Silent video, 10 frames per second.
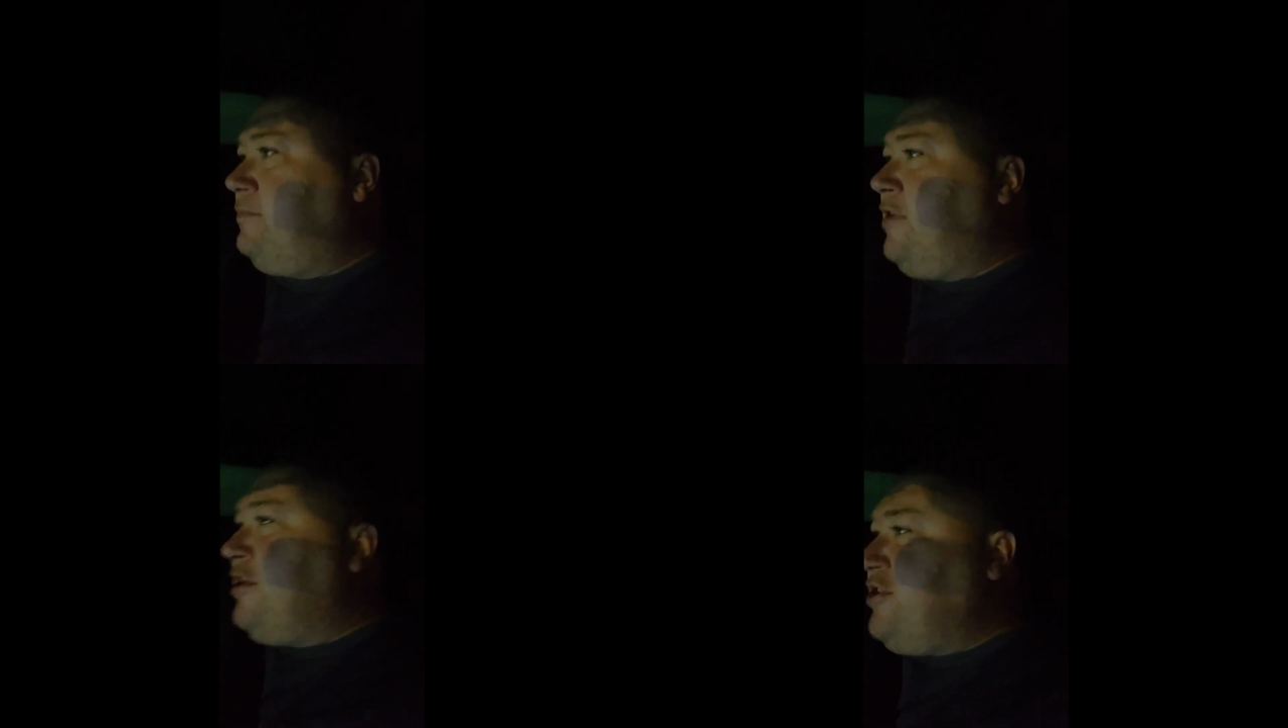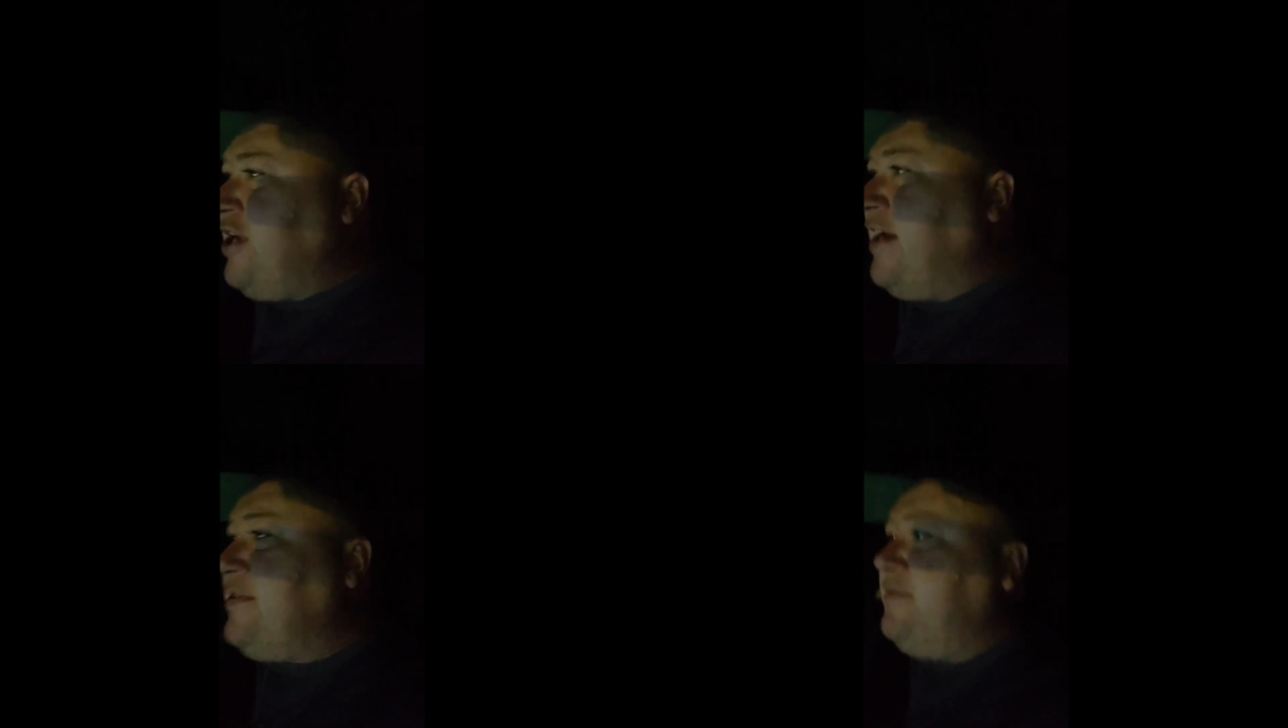in
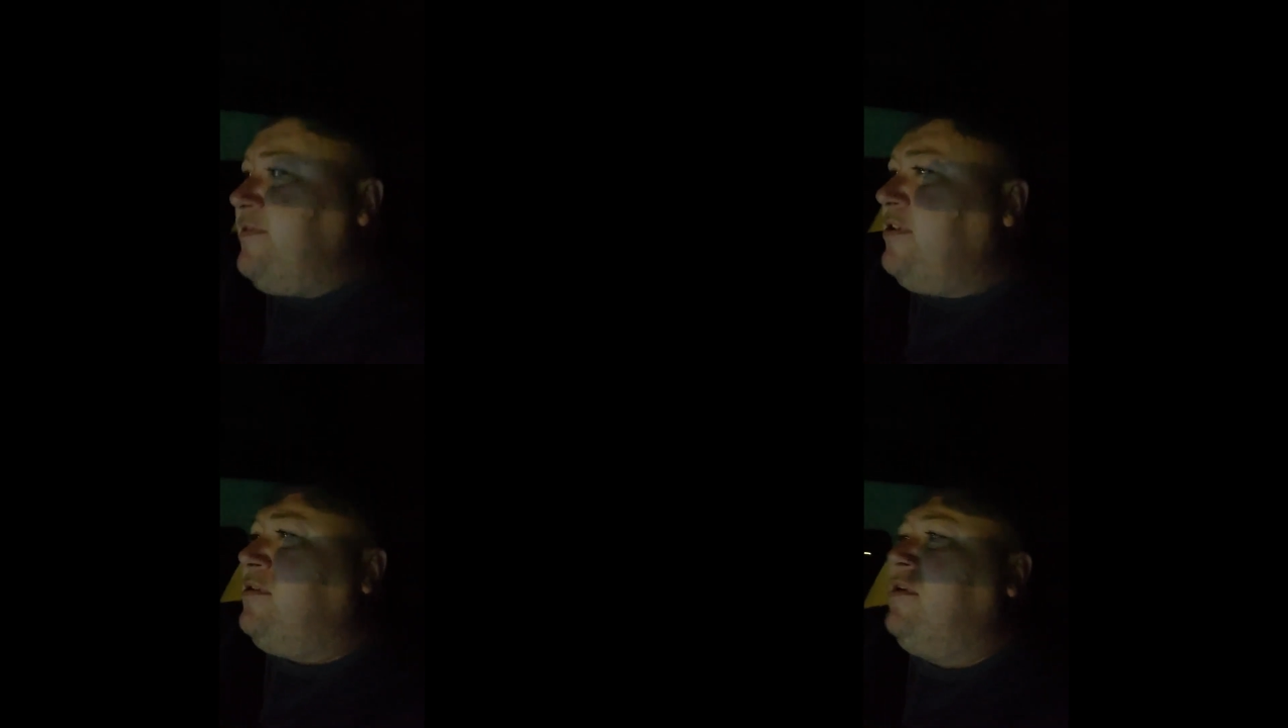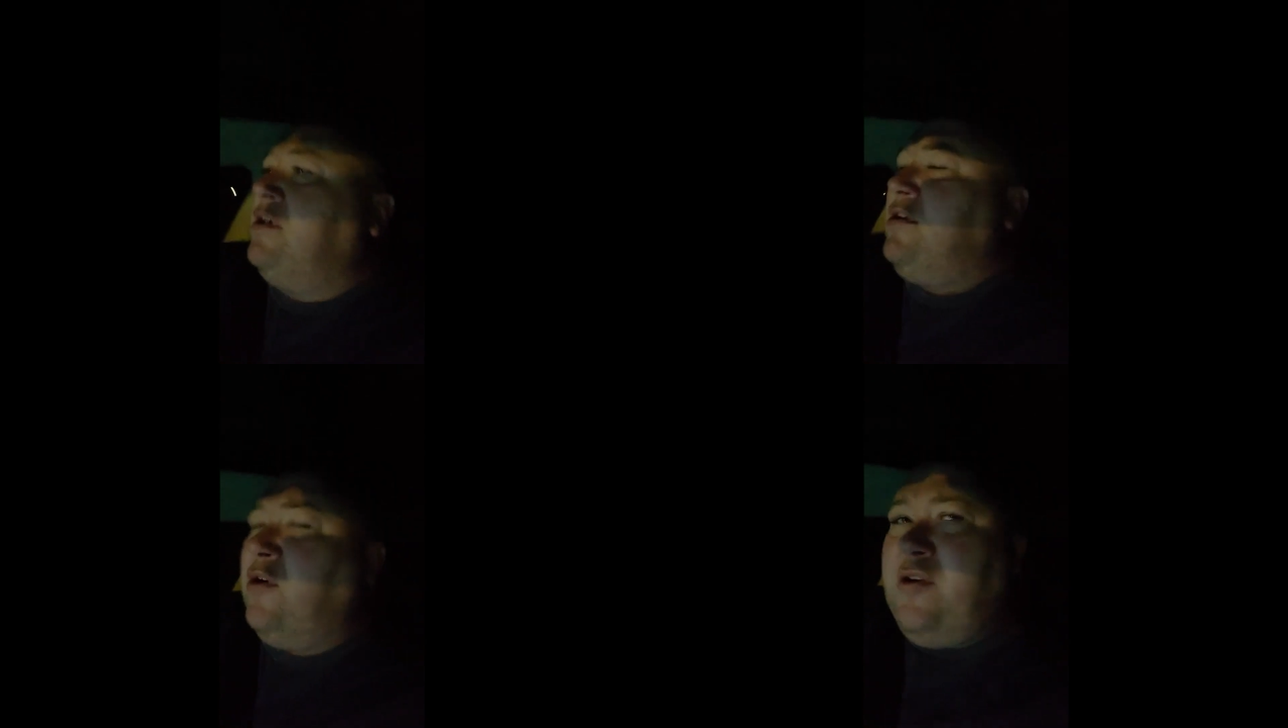Jacksonville,
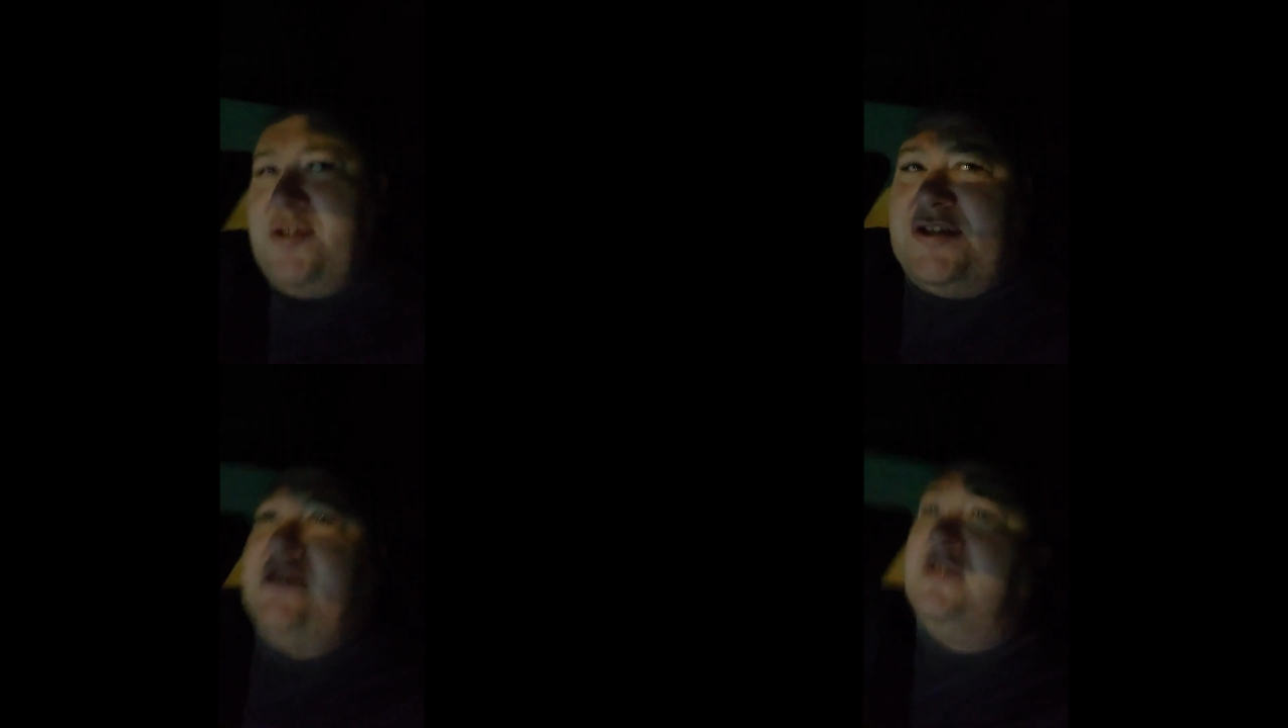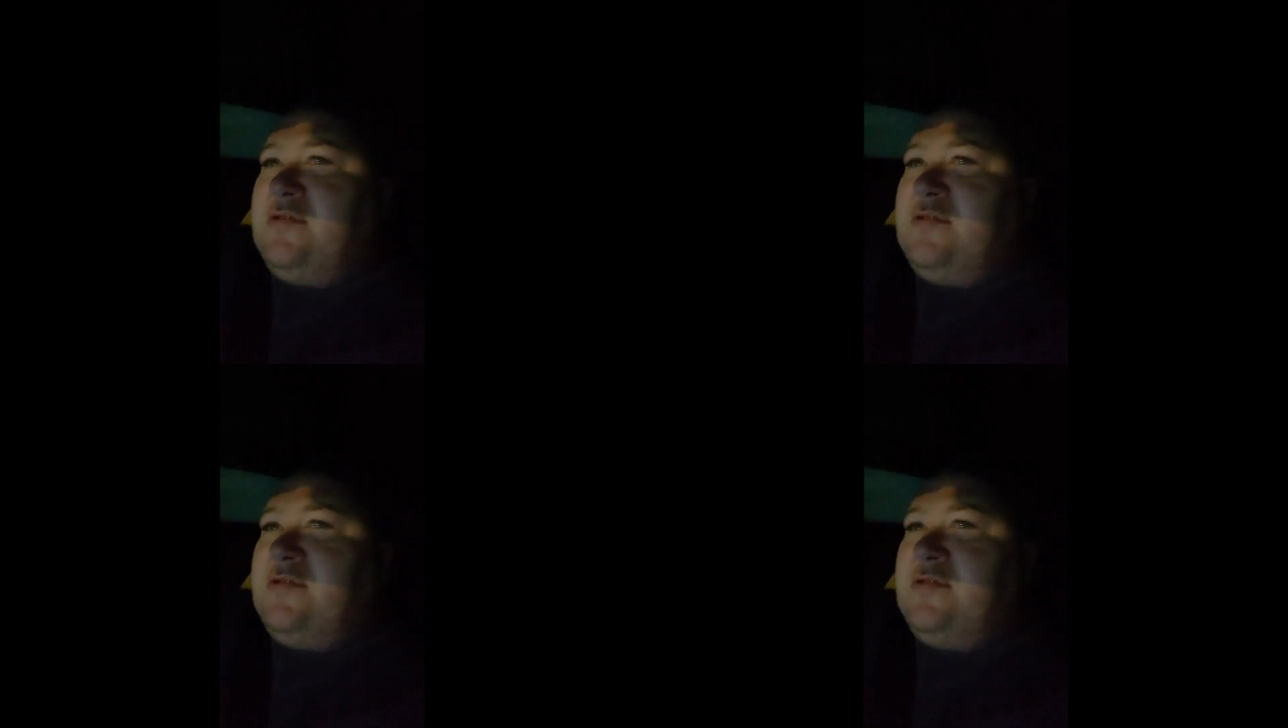or is it